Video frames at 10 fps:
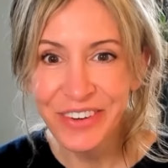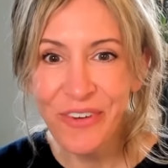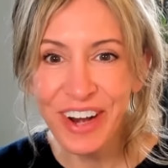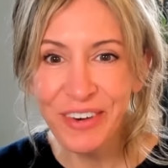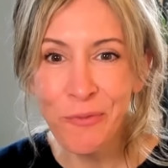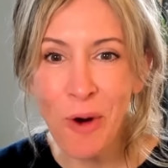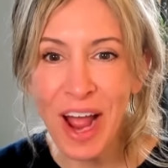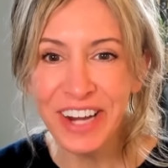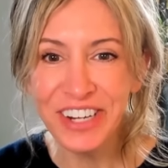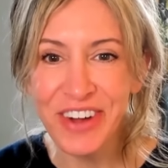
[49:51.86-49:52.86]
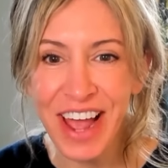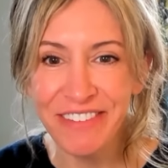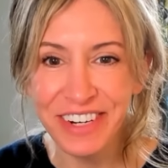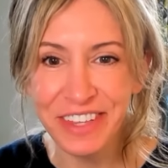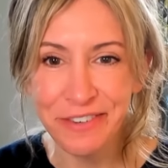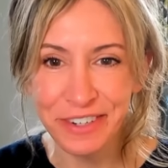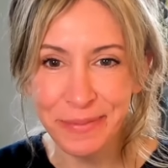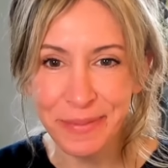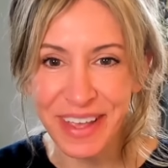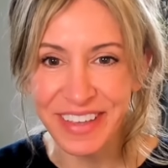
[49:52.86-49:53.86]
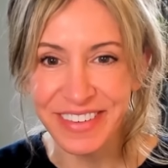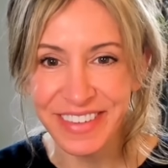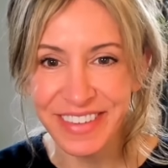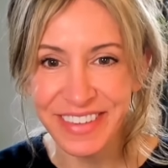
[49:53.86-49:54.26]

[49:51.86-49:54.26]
What? Why do you have it in the first place?